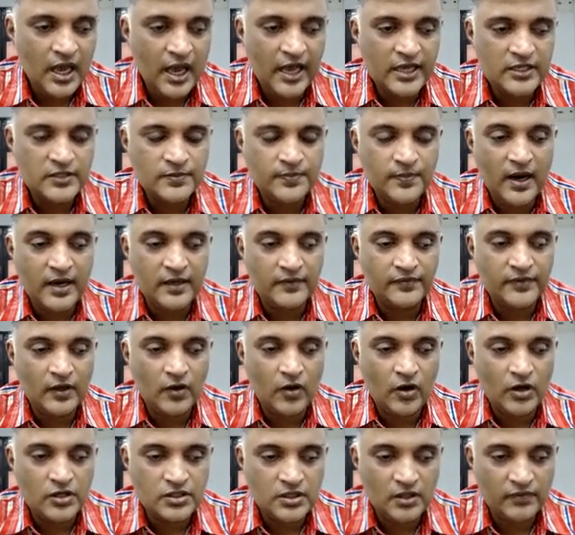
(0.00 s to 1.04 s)
as part of the
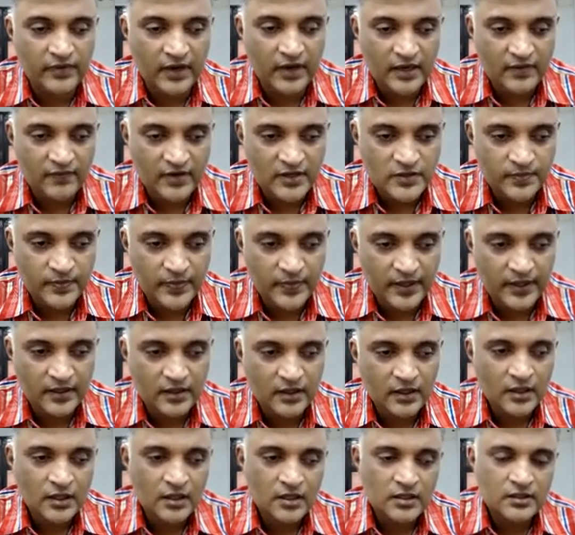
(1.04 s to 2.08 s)
cost of investment.
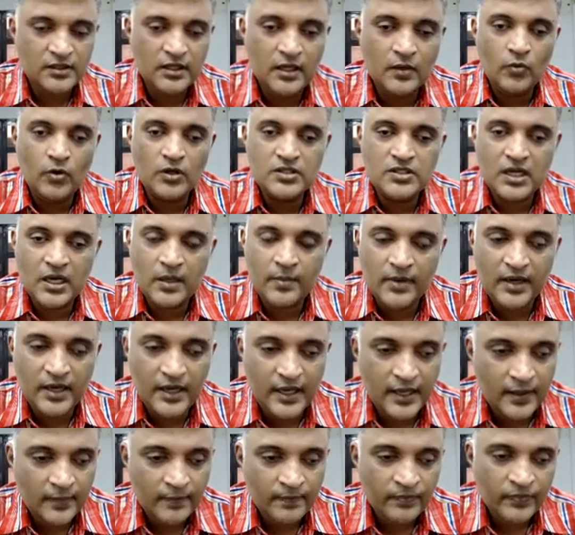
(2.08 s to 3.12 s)
Then what's the
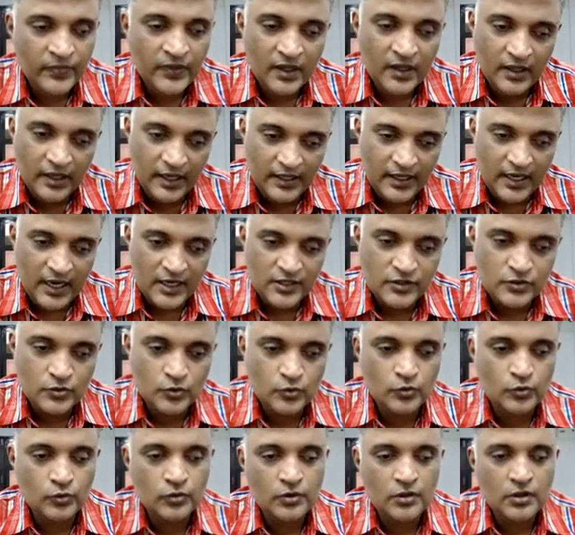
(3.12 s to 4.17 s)
remedy? It has
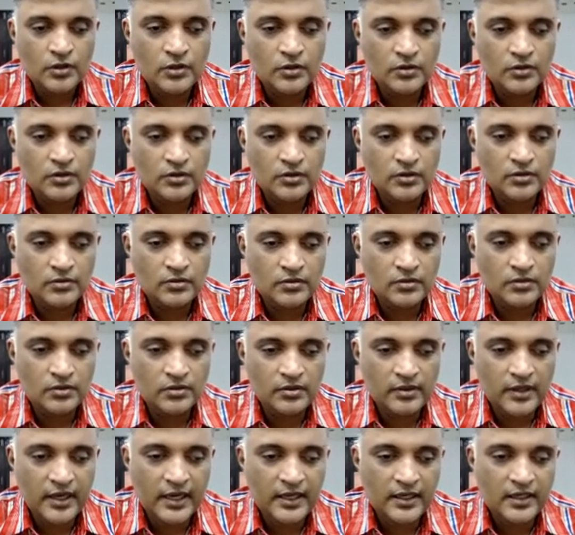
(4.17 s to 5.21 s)
to,
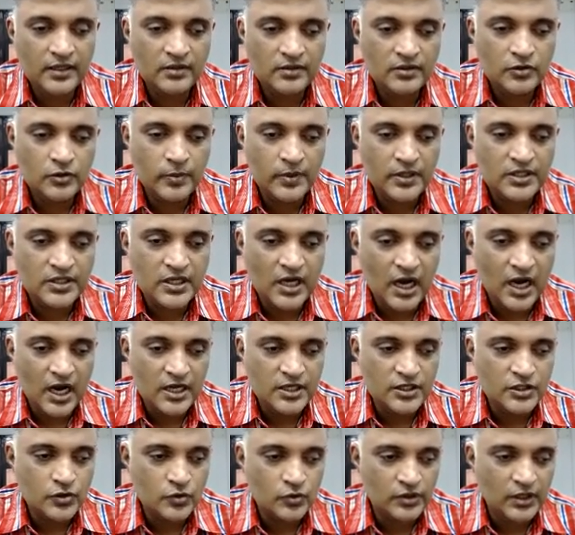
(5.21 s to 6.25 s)
right, to be
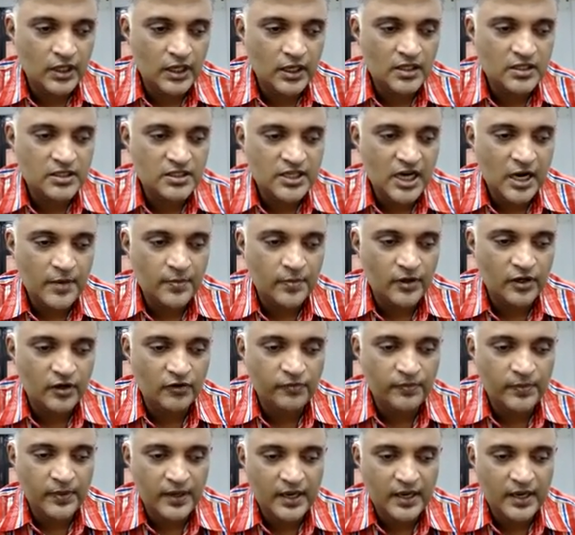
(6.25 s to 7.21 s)
charged to the statement of